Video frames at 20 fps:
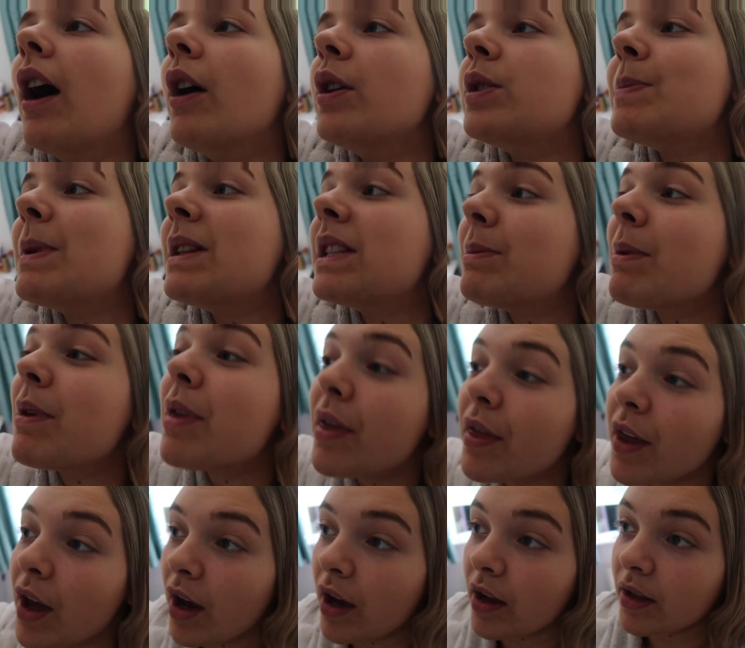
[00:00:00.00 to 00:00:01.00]
Oh, it's meant to be
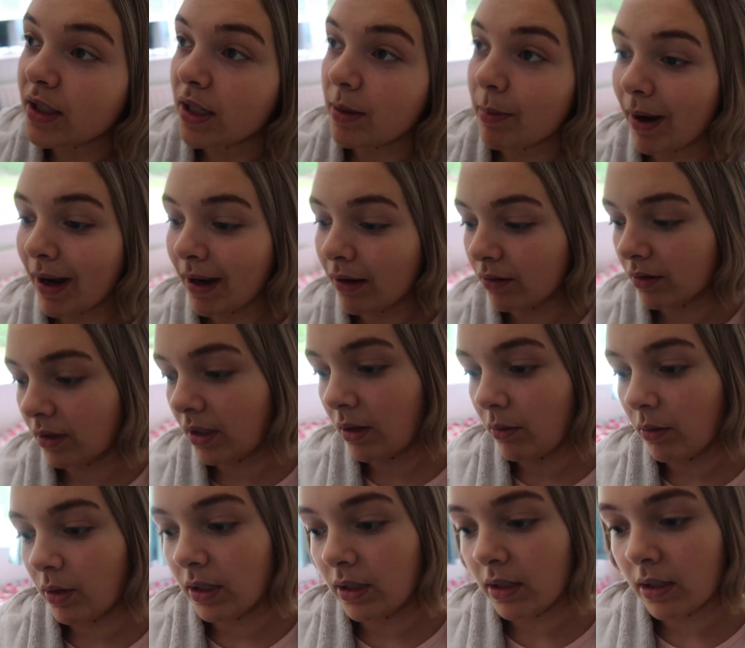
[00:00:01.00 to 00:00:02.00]
thirty pounds and
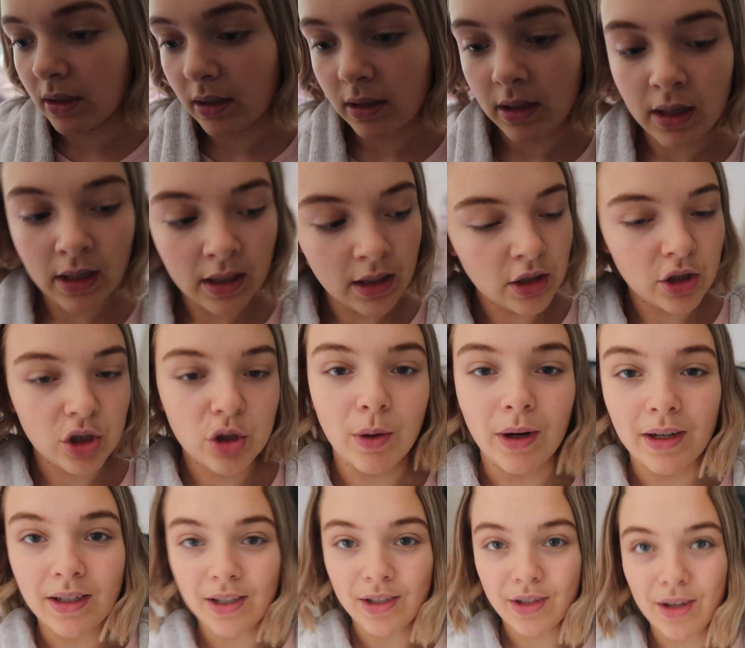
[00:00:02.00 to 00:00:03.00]
it was
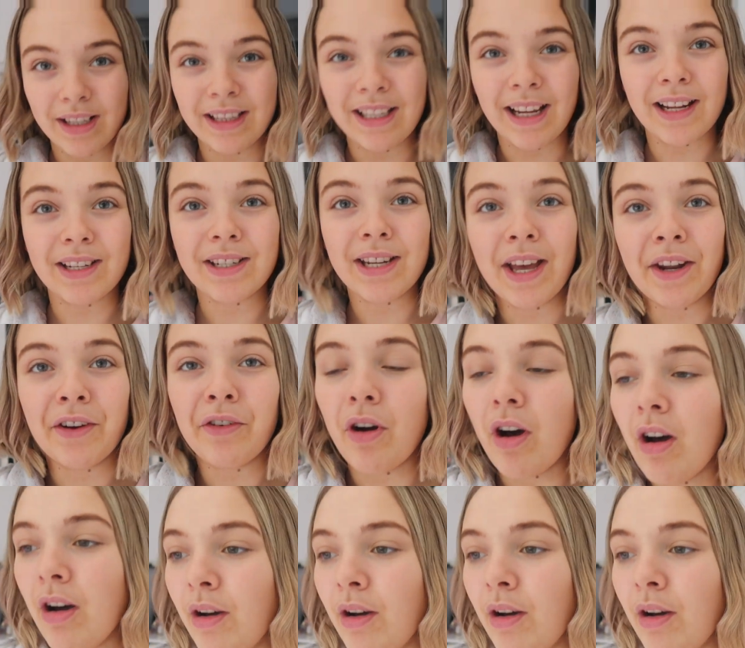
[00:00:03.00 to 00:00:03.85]
twenty, so I'd like a tenner